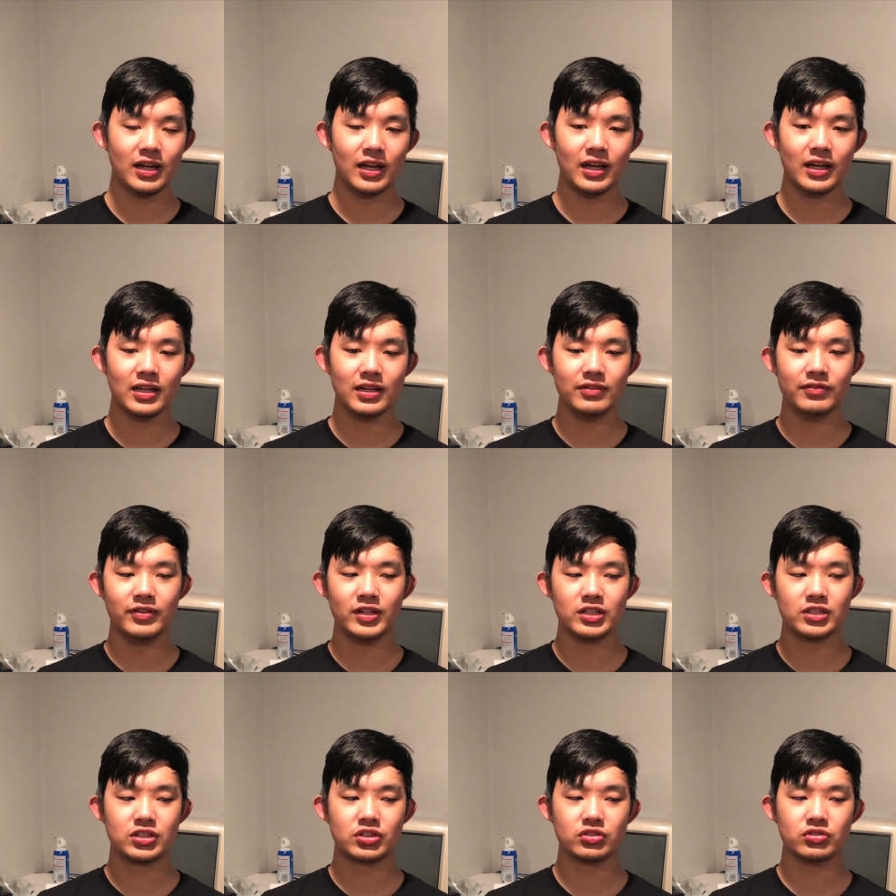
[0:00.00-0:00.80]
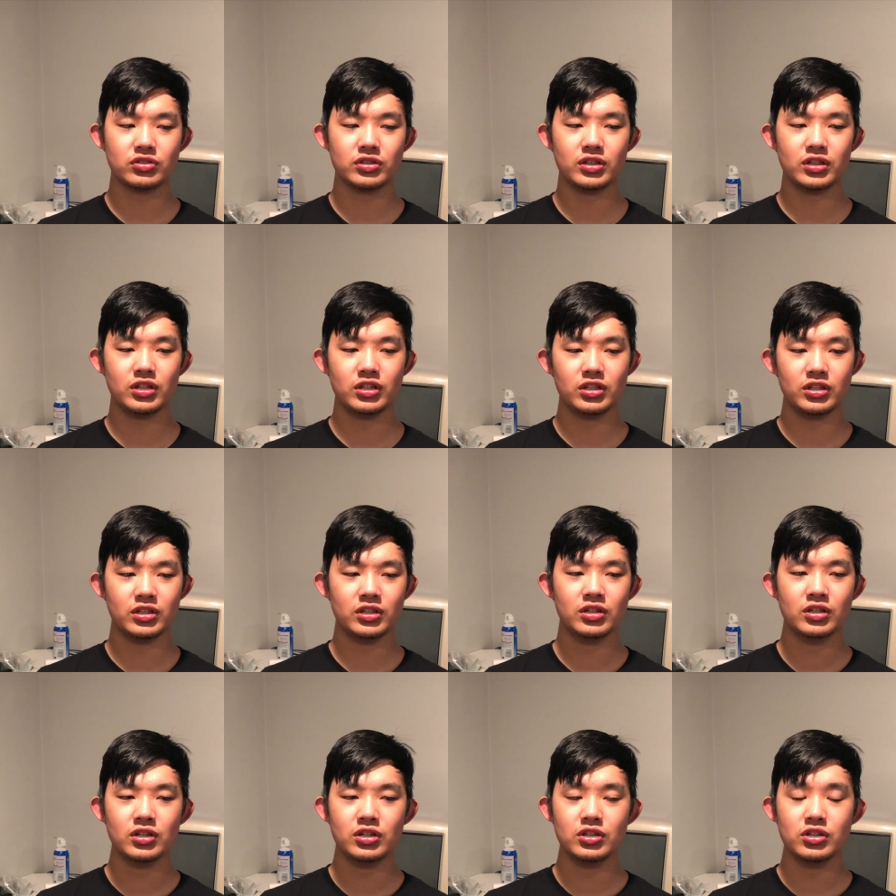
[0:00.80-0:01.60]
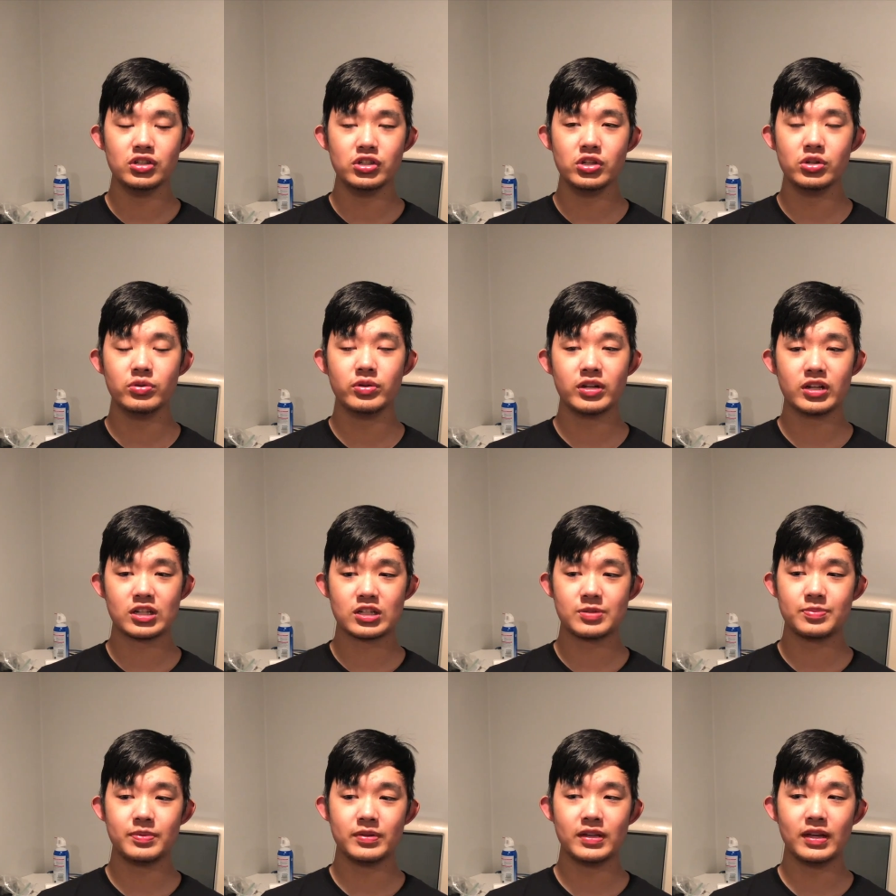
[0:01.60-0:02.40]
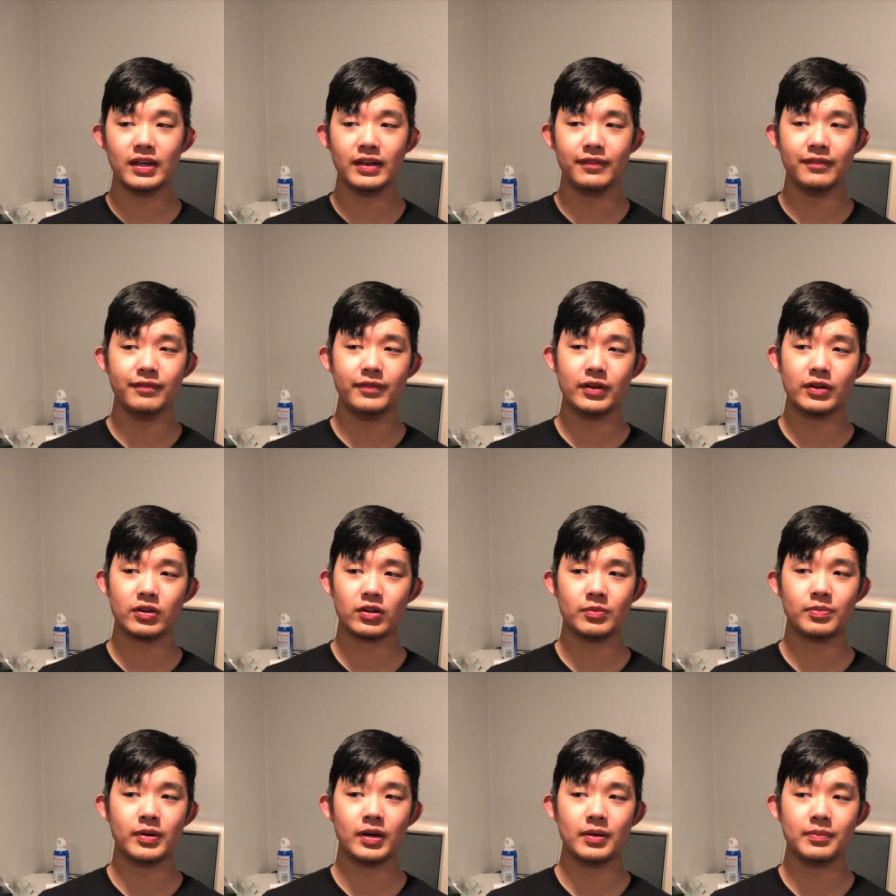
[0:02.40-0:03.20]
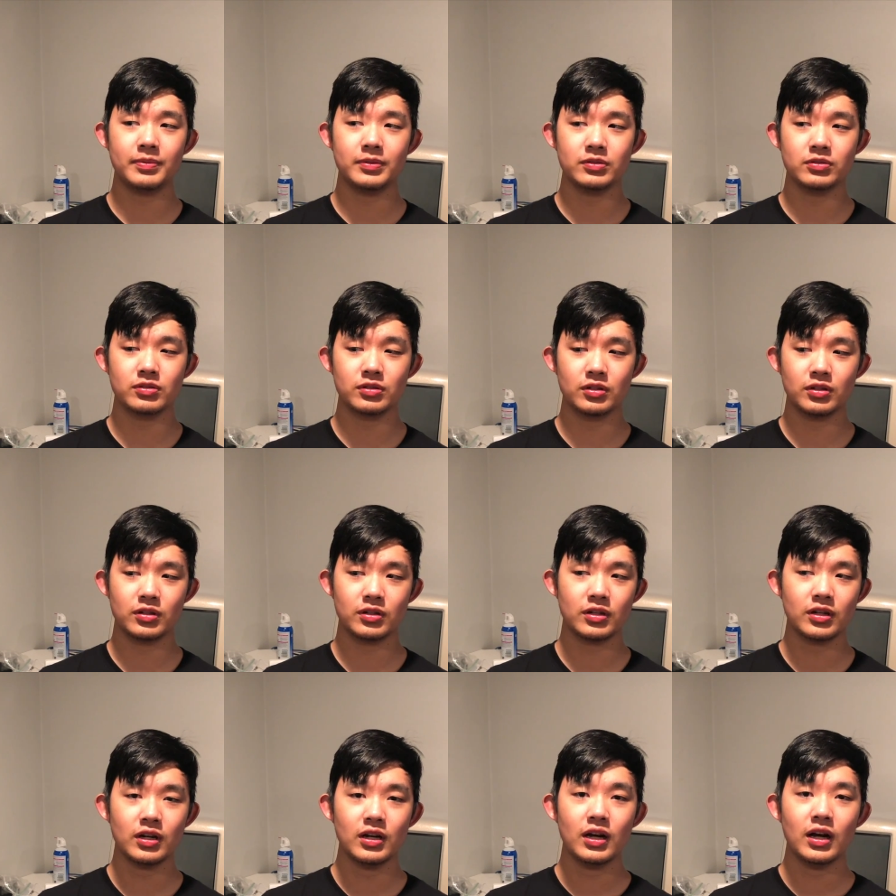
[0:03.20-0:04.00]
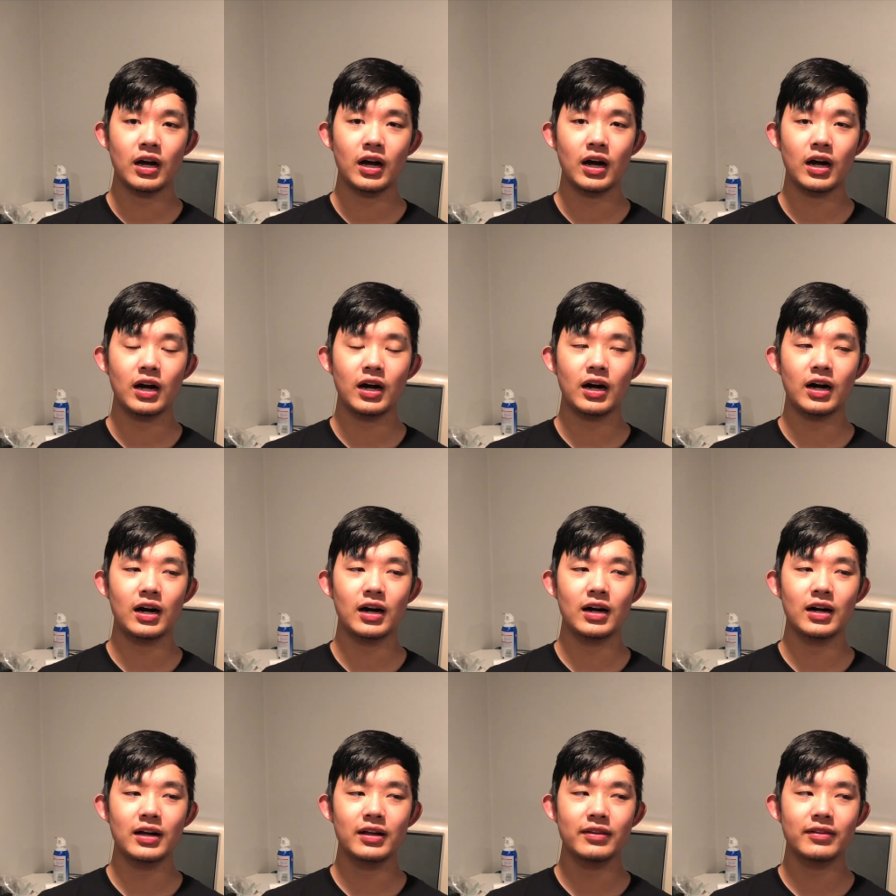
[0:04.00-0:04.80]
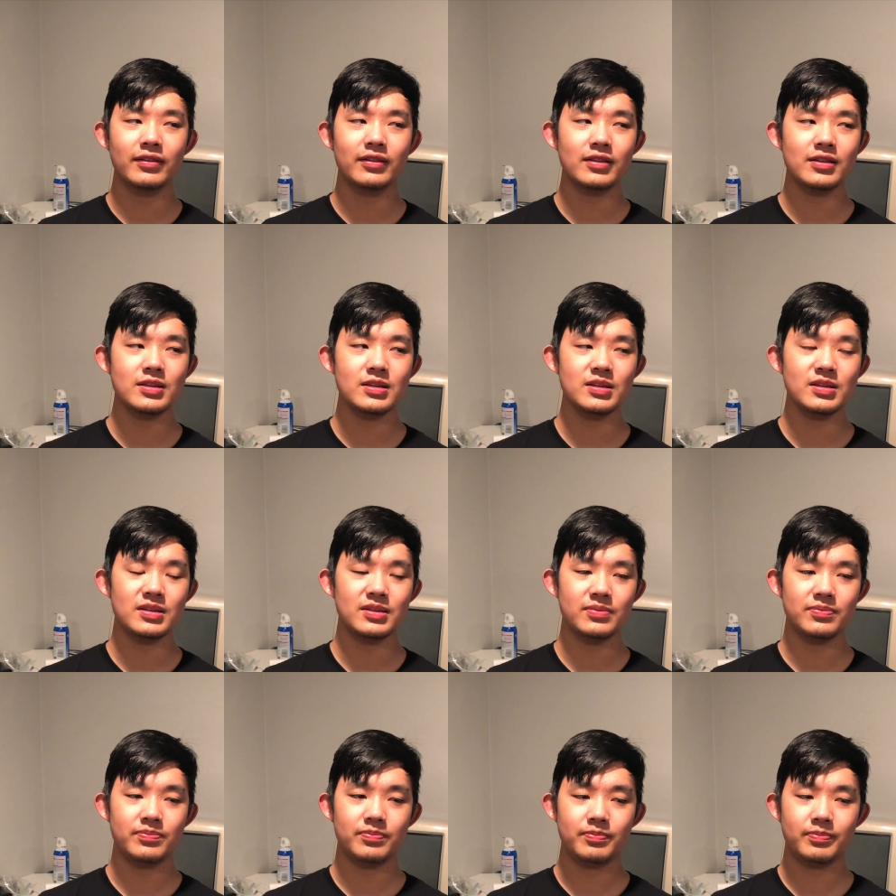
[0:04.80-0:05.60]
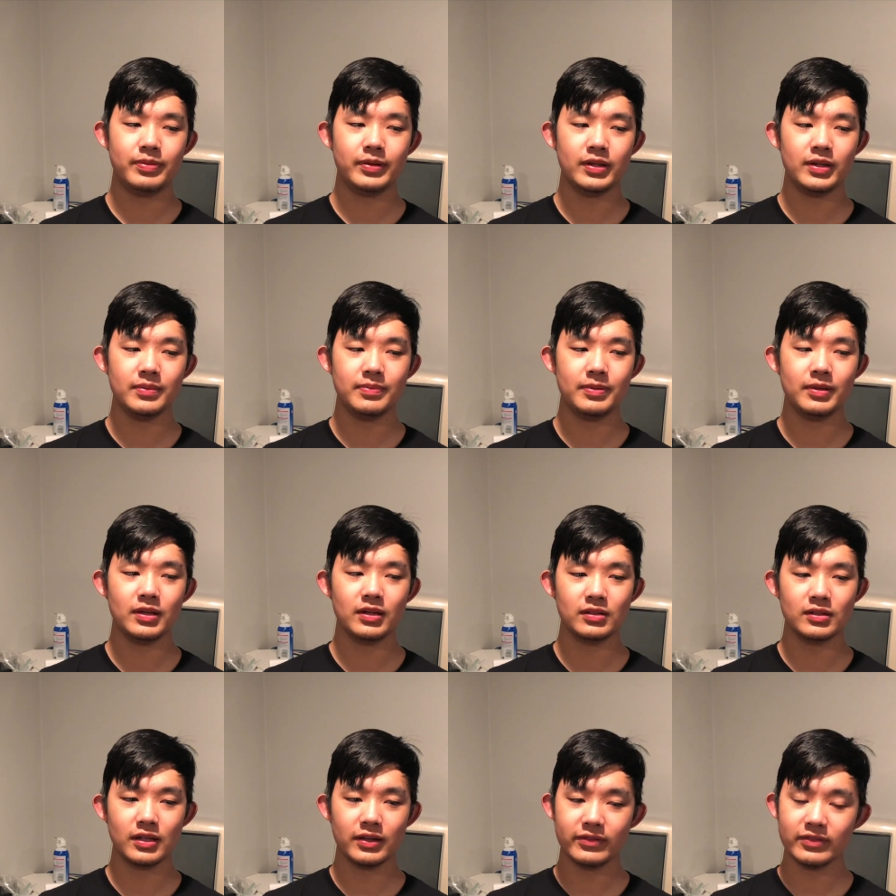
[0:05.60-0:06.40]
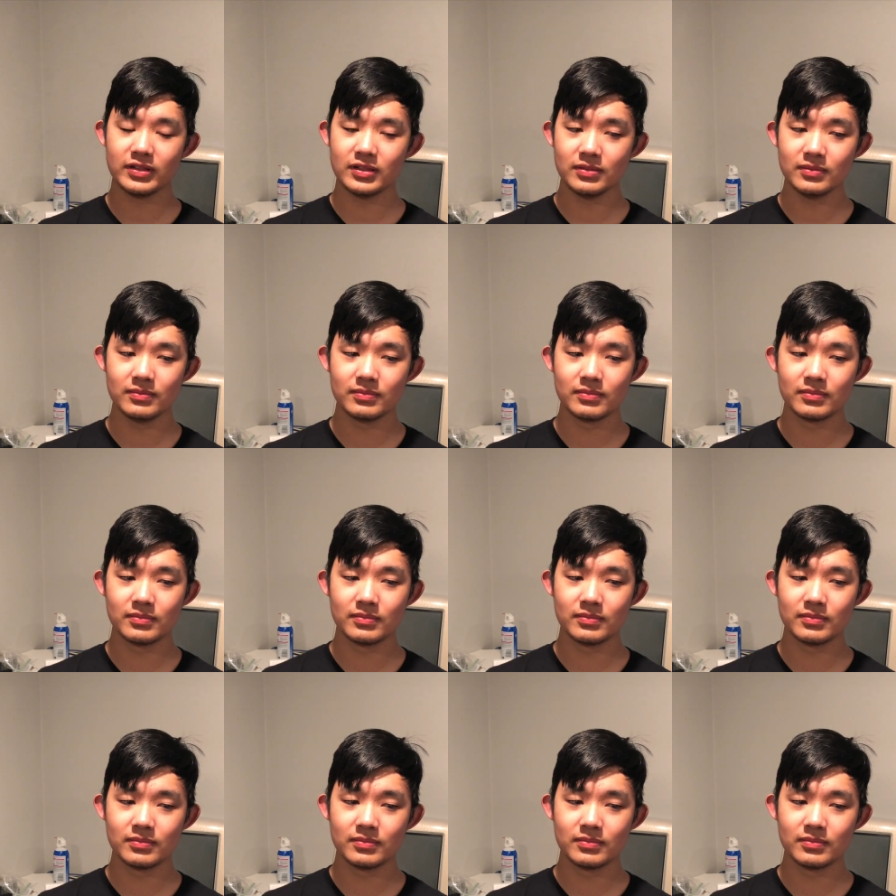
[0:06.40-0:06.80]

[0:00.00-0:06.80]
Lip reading: and eventually UNIX became very popular on the PDP-11.